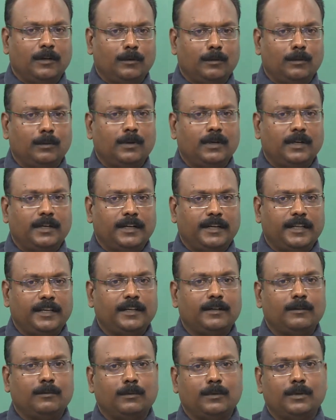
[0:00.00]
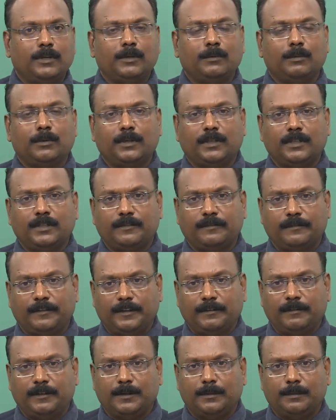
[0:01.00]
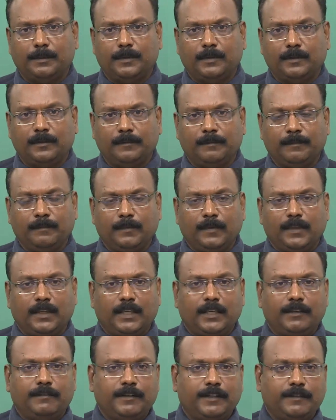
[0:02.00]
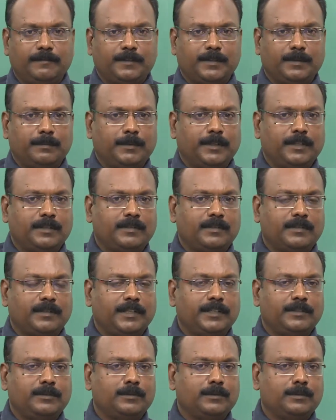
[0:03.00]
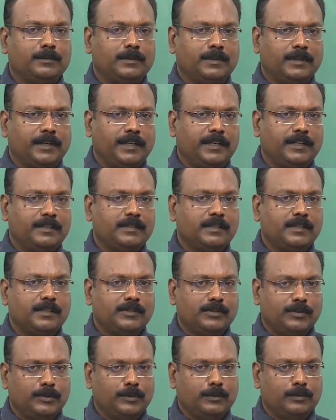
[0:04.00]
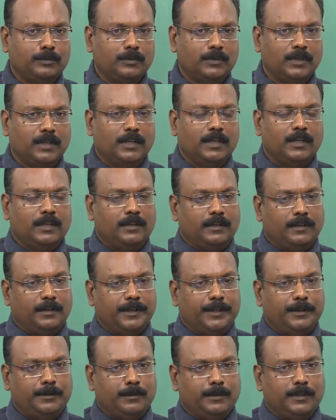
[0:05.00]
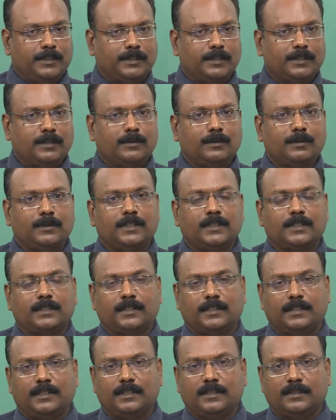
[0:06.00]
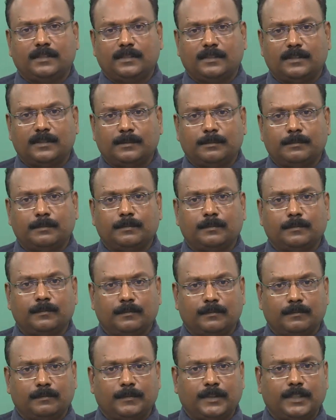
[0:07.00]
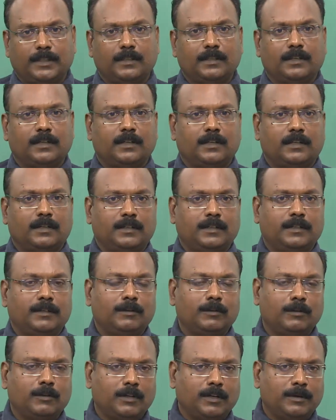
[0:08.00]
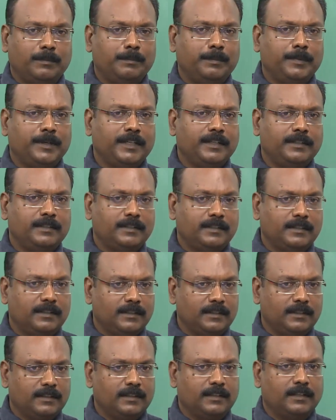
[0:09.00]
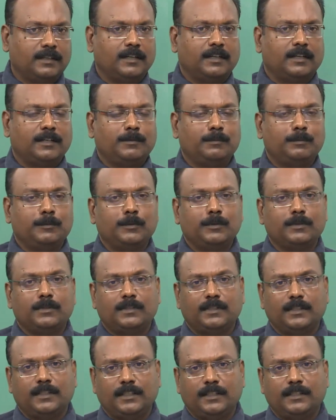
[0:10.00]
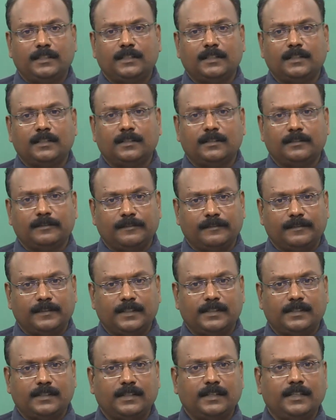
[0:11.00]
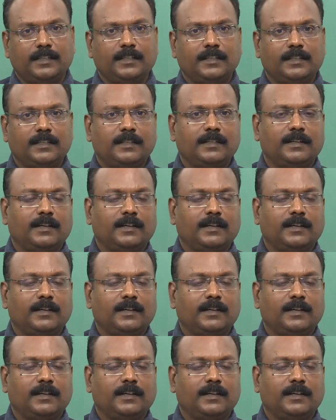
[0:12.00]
Do not take only what is favorable. Even if somebody is trying to criticize you, try to listen to the criticism with complete utmost intent of listening it